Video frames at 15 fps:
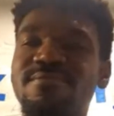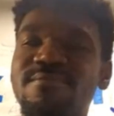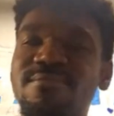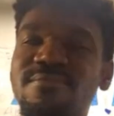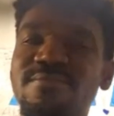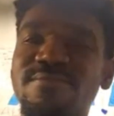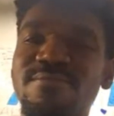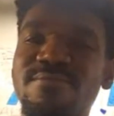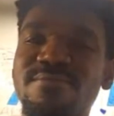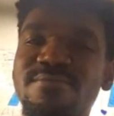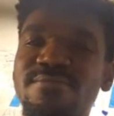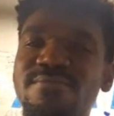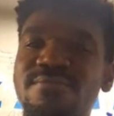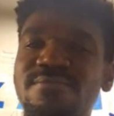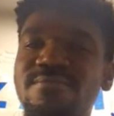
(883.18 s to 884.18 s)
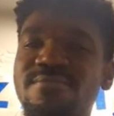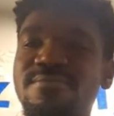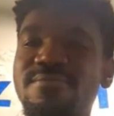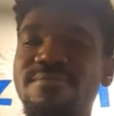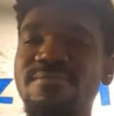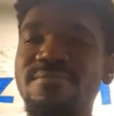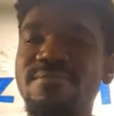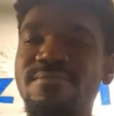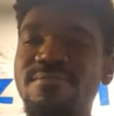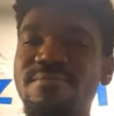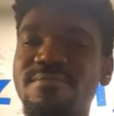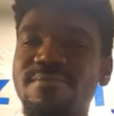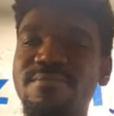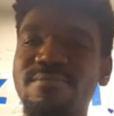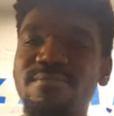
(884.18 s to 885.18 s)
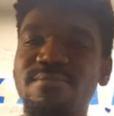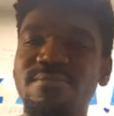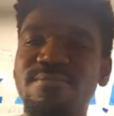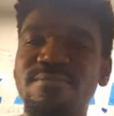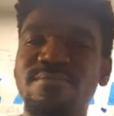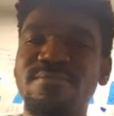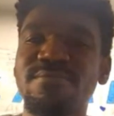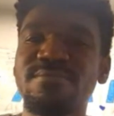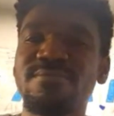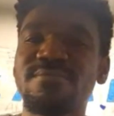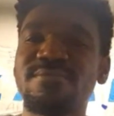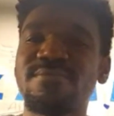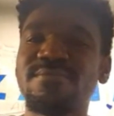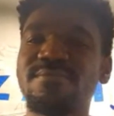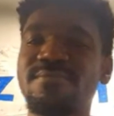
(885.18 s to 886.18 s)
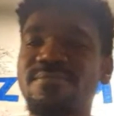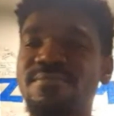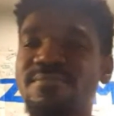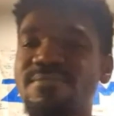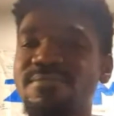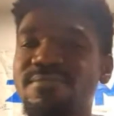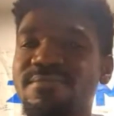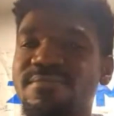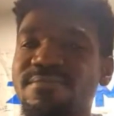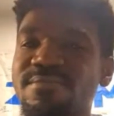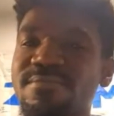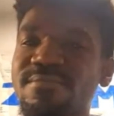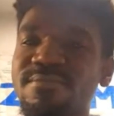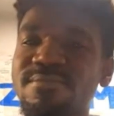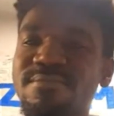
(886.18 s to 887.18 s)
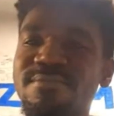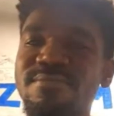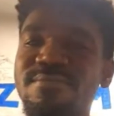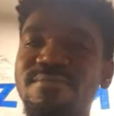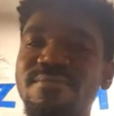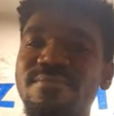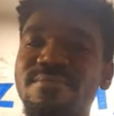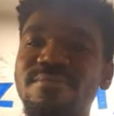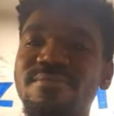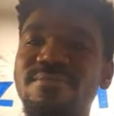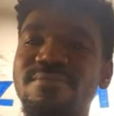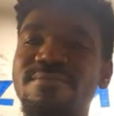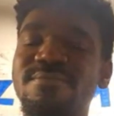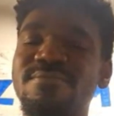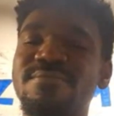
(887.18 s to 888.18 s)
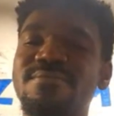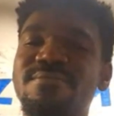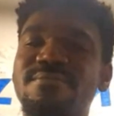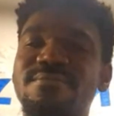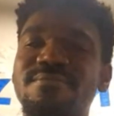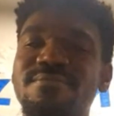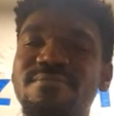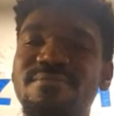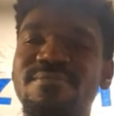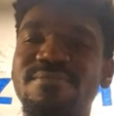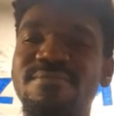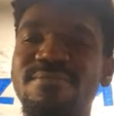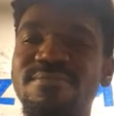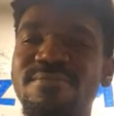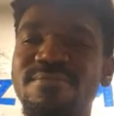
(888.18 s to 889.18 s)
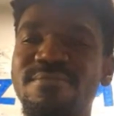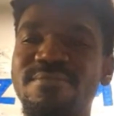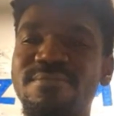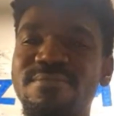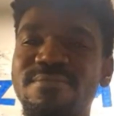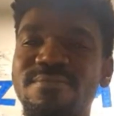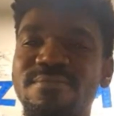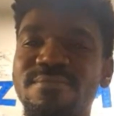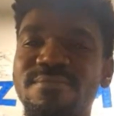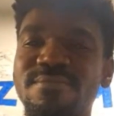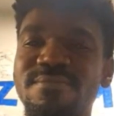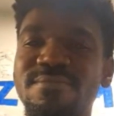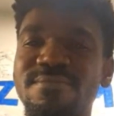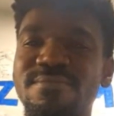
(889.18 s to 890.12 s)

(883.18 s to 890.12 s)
No words are spoken by the person on screen.